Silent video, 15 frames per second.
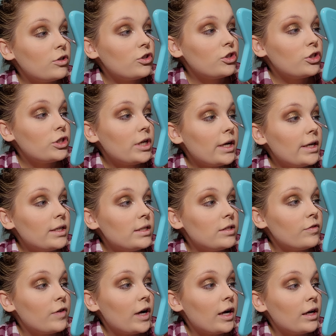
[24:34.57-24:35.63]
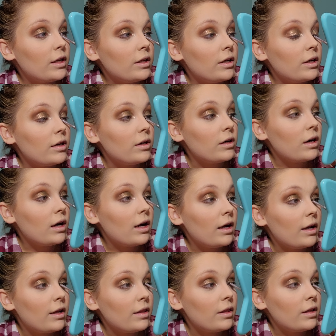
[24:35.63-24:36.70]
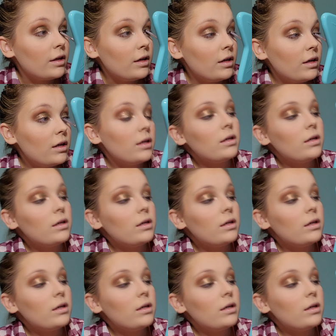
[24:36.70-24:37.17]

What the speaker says: shades of highlighter, I think.